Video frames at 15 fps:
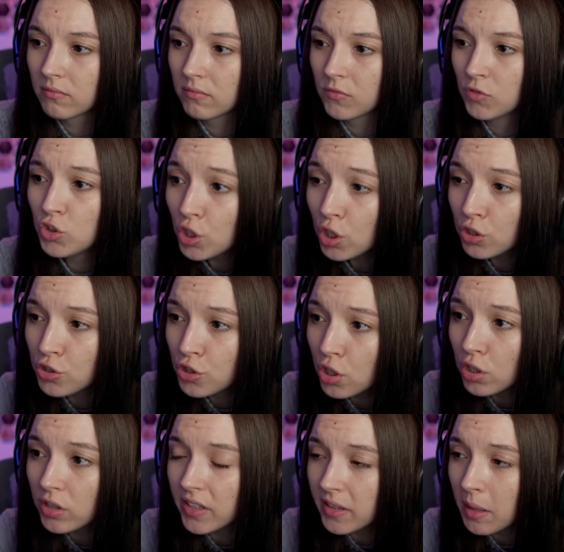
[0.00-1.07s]
Shoot!
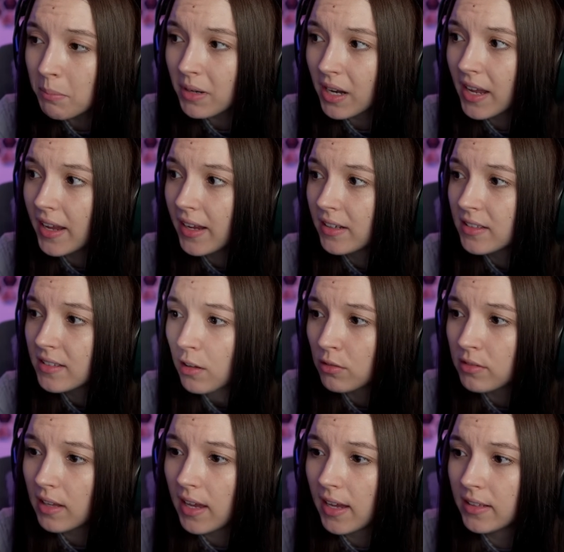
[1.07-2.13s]
Shoot in the brain! It's
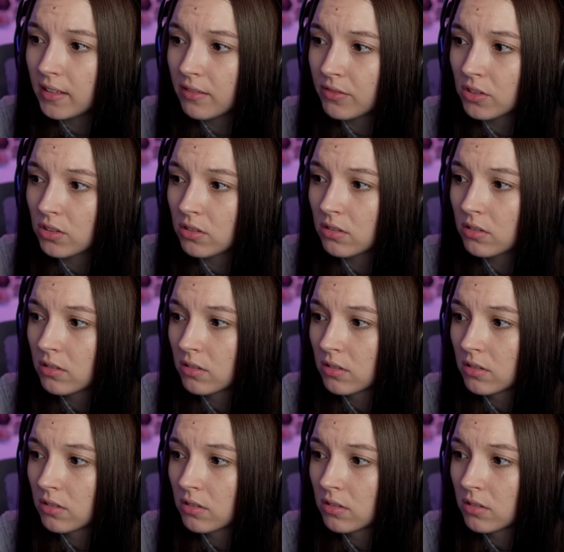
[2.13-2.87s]
outside even.